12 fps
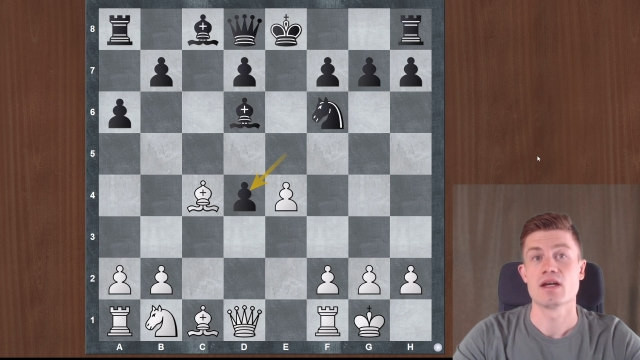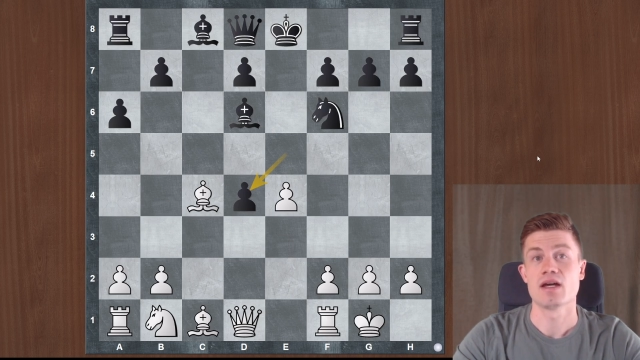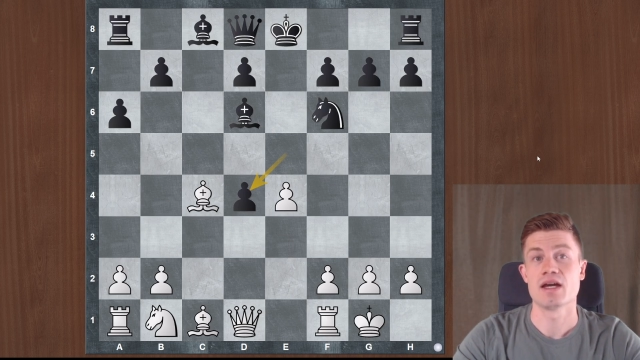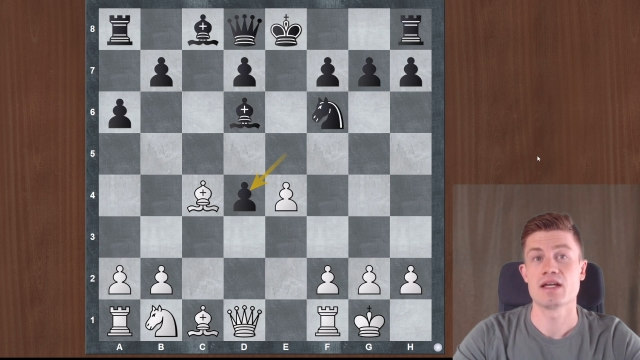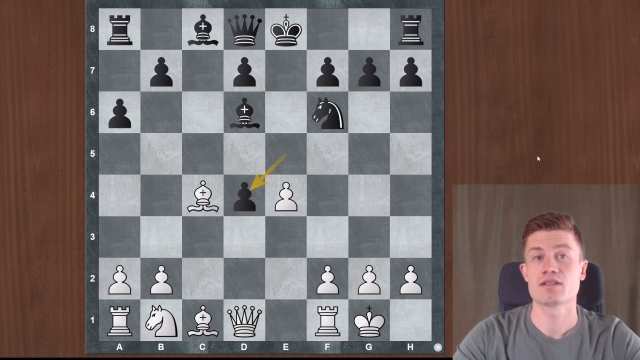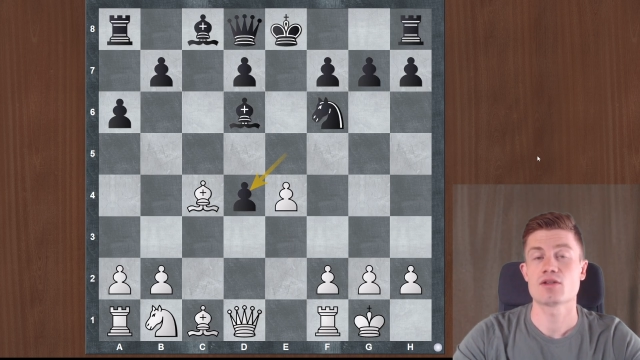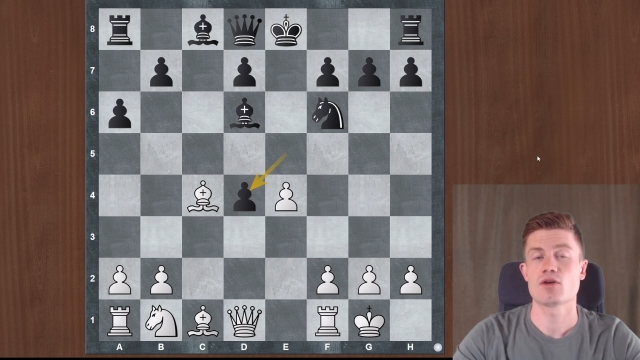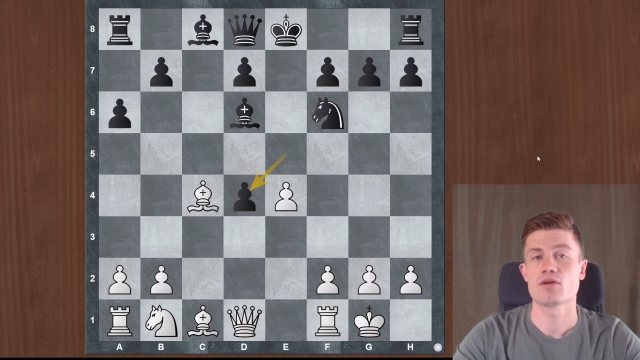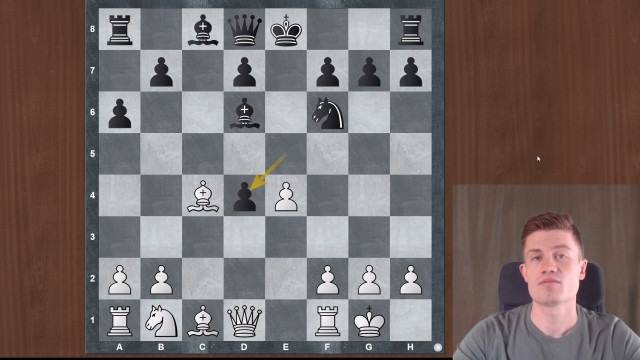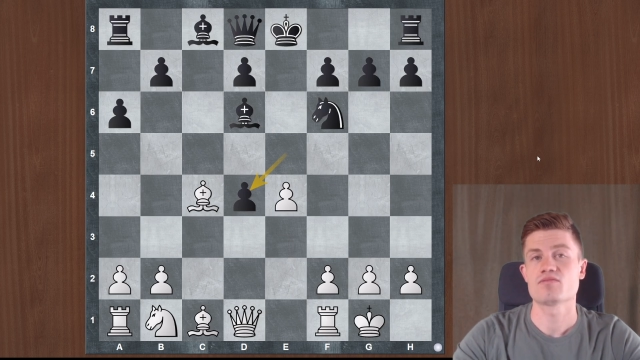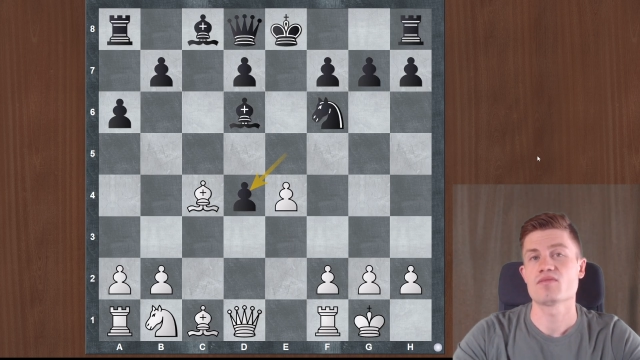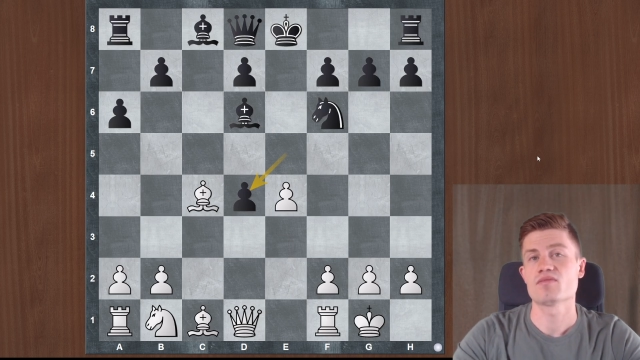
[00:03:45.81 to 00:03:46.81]
And
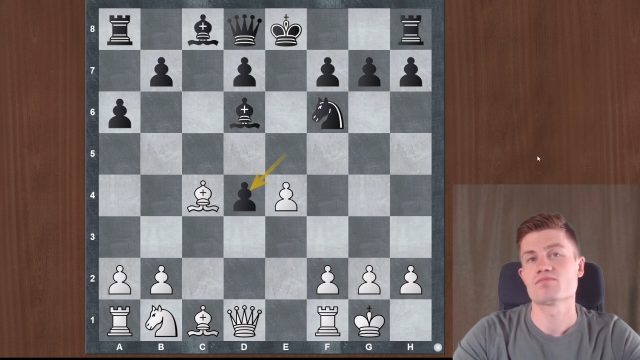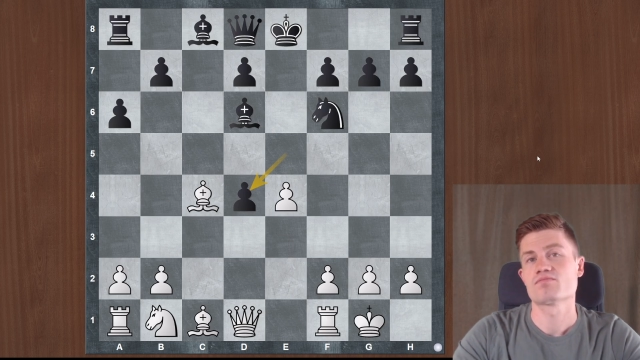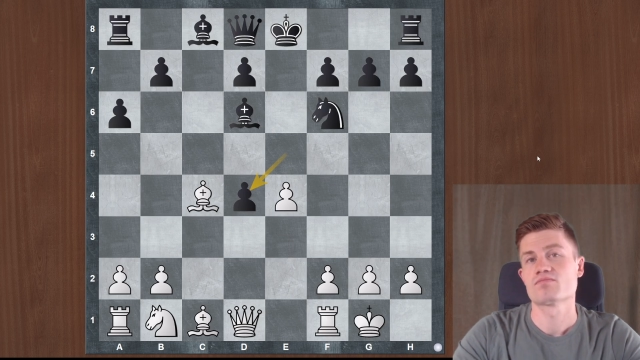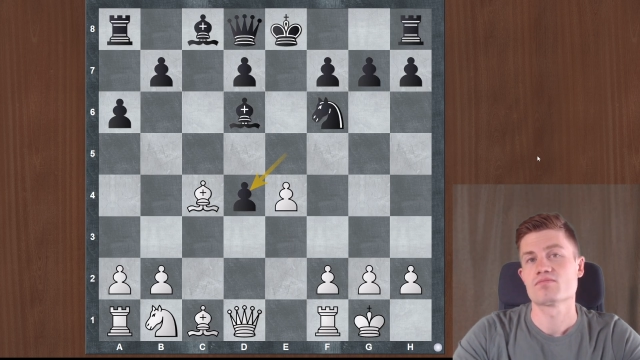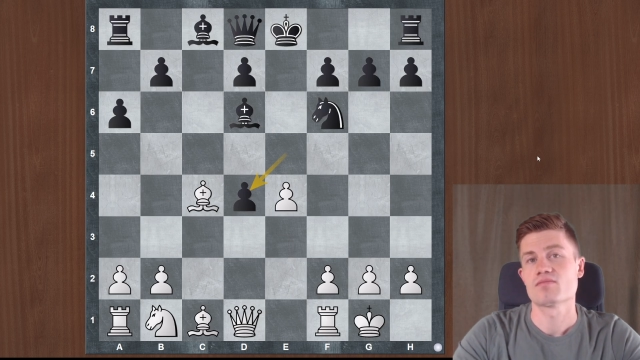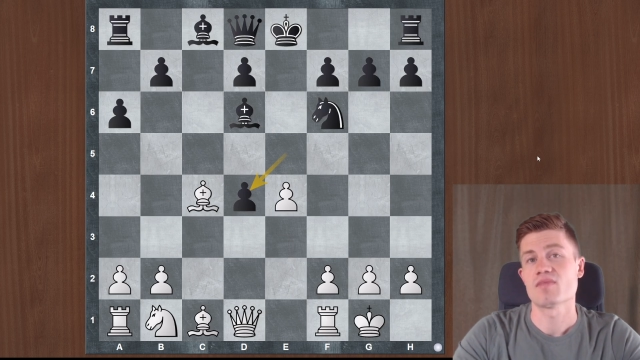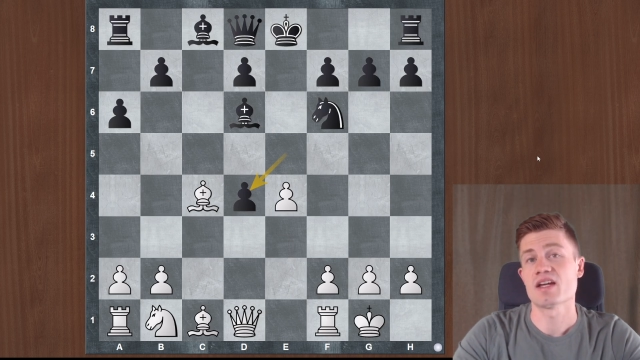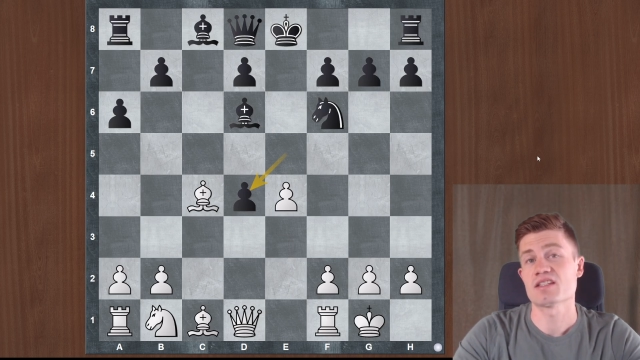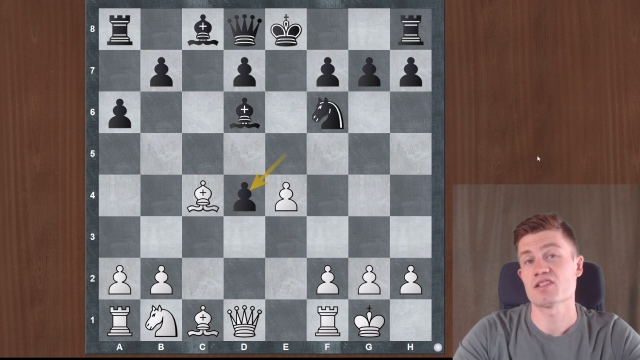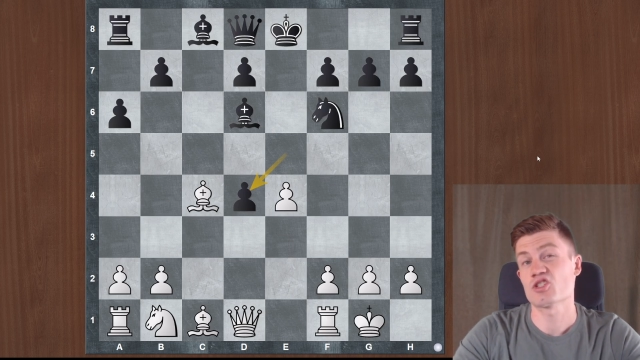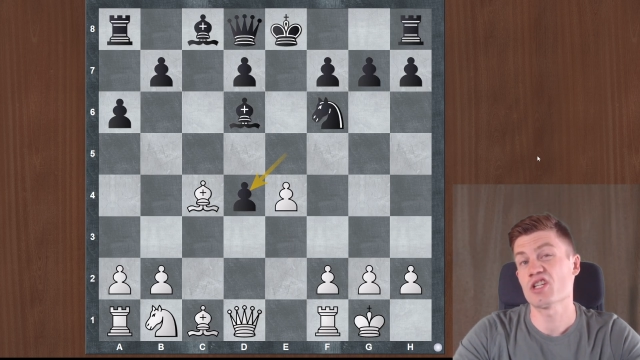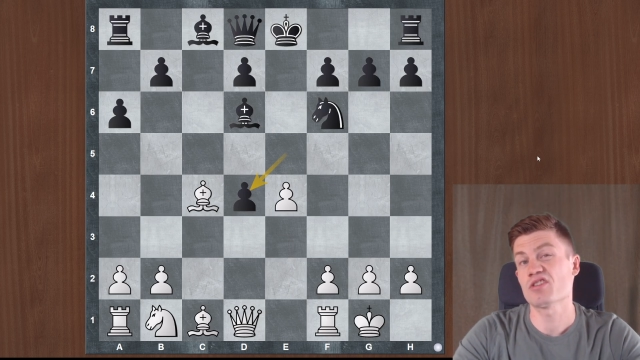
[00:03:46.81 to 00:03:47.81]
as
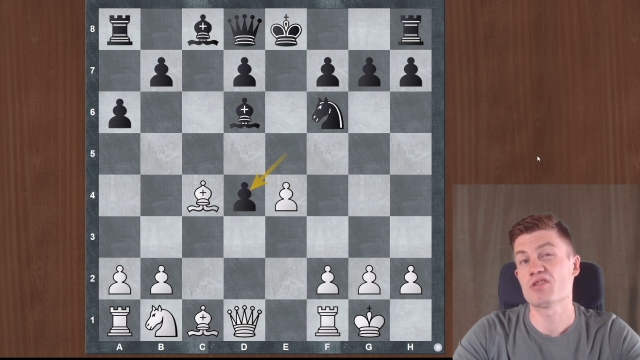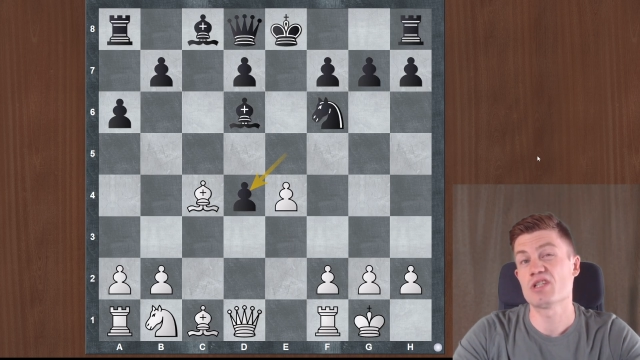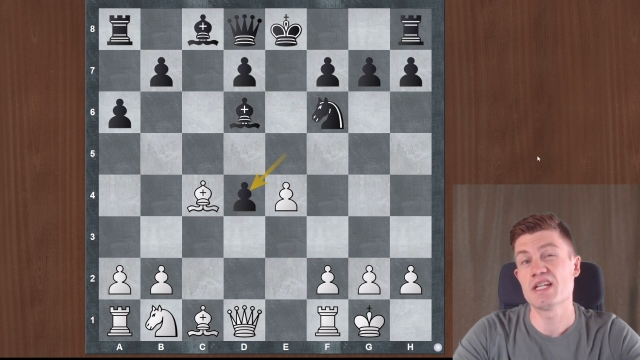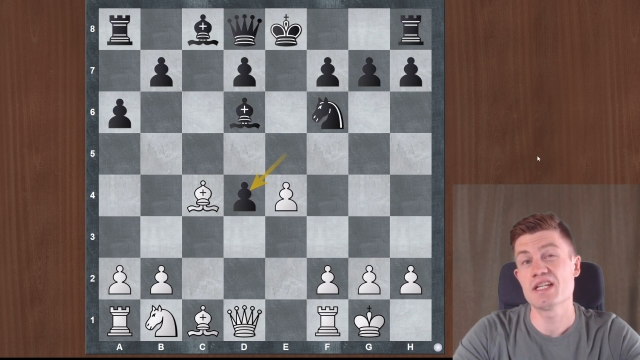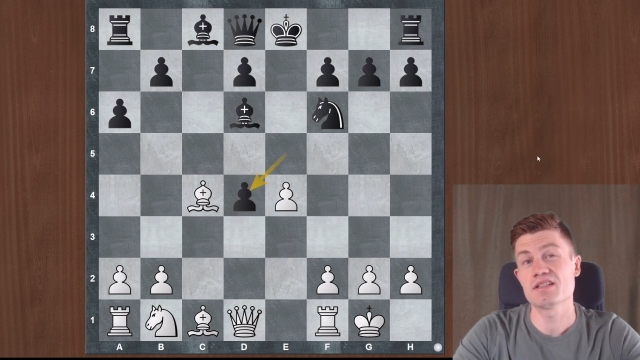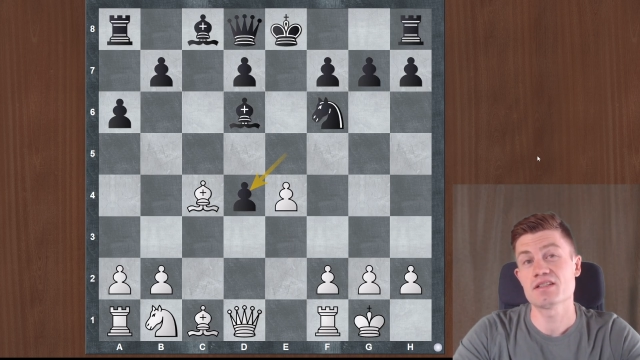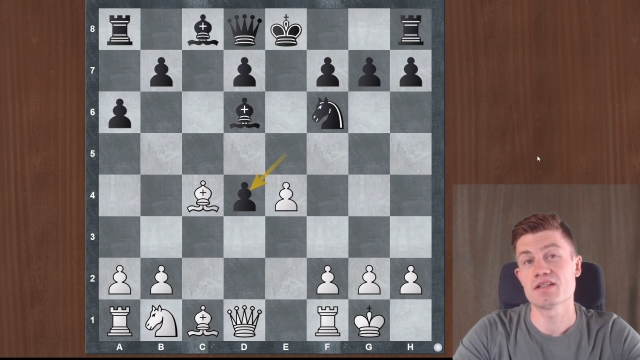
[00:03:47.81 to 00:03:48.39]
a general hint,